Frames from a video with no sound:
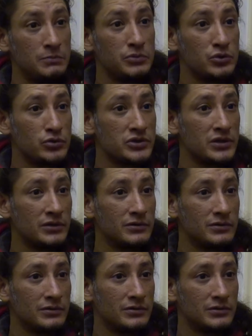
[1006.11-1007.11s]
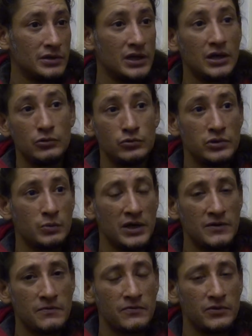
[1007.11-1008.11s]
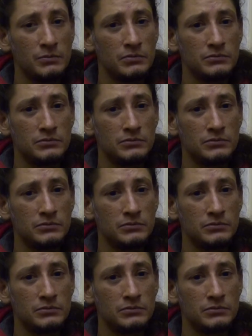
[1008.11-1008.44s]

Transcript: important. Yeah, all the way through.